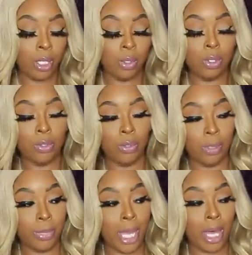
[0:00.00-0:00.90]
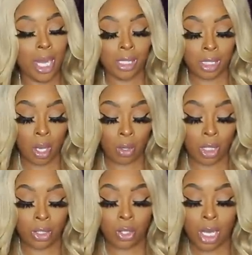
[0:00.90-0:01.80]
Gucci flipped out. I sold
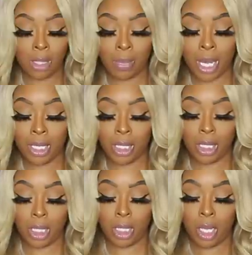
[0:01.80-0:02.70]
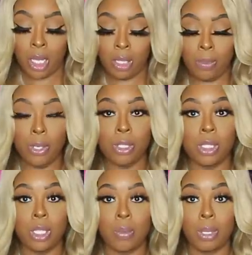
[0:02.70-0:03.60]
it. Tried to buy it again. The person
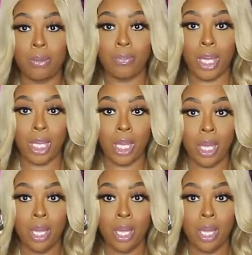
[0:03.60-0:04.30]
sold me a fake.